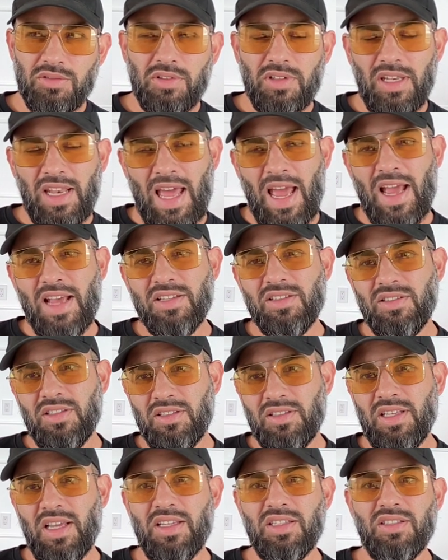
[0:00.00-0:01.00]
last the
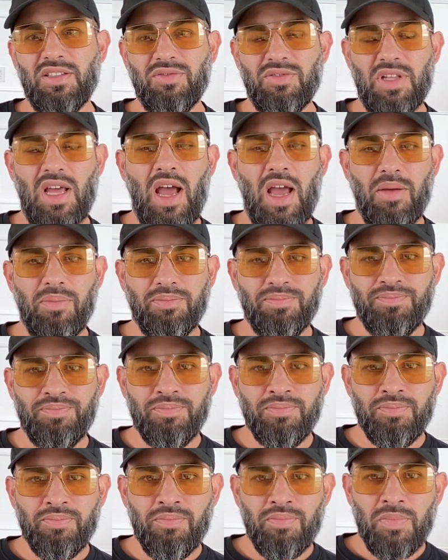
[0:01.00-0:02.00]
test of time.
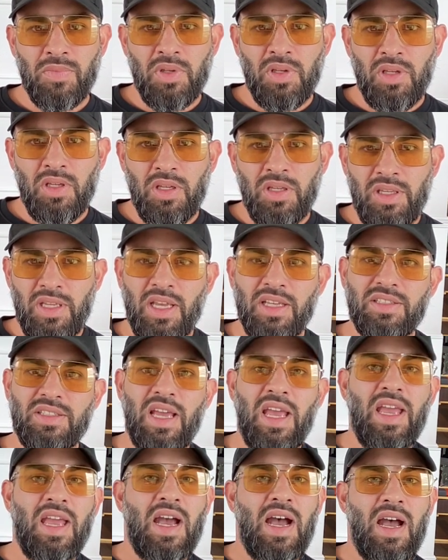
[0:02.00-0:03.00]
Yes,
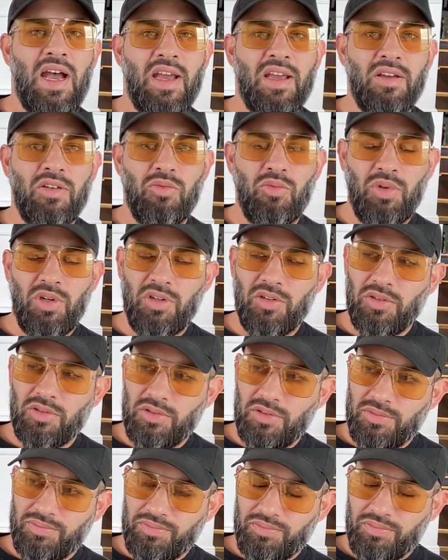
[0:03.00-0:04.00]
AI
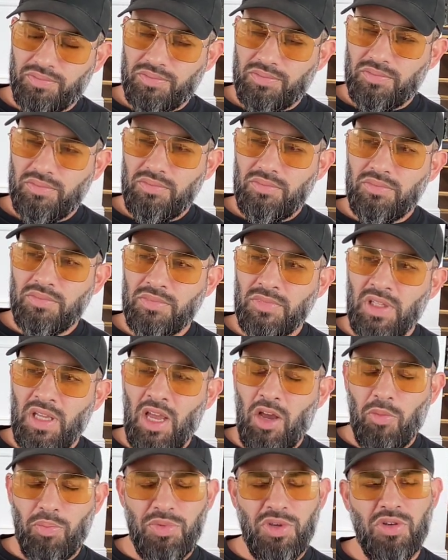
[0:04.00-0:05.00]
will
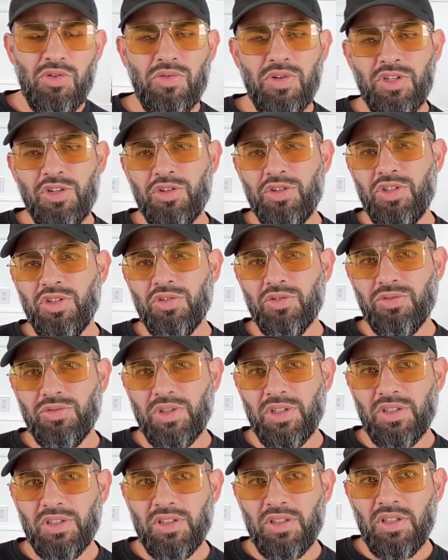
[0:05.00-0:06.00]
help you and your
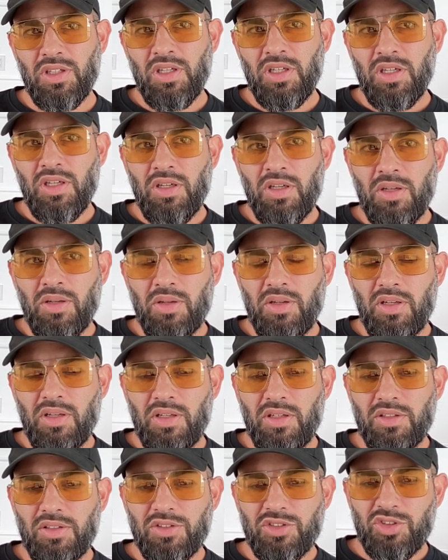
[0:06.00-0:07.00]
children
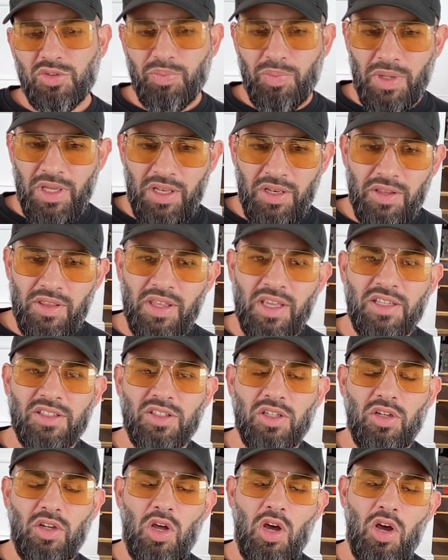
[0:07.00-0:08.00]
speed
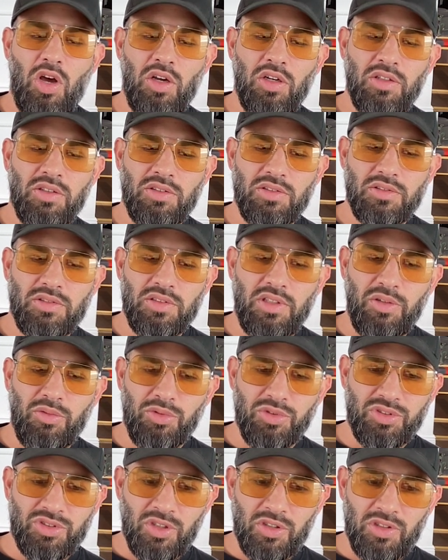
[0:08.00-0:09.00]
things along. It
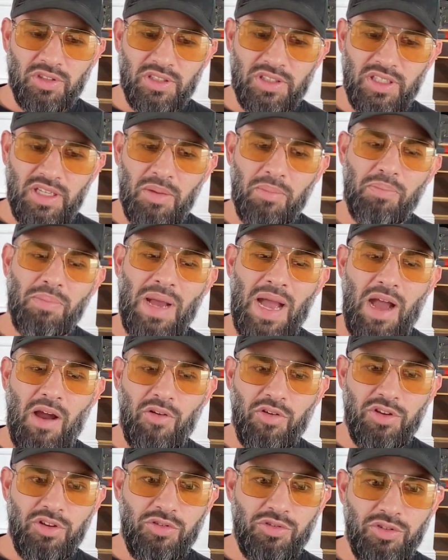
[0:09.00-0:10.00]
will certainly
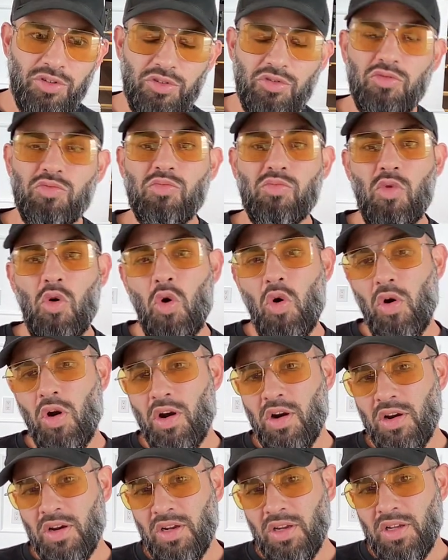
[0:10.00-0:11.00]
empower you to do
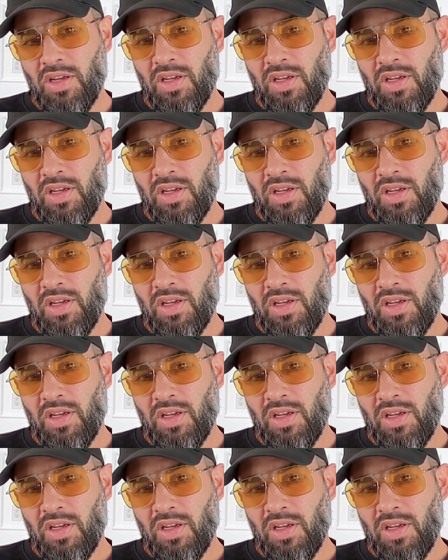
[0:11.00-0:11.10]
more.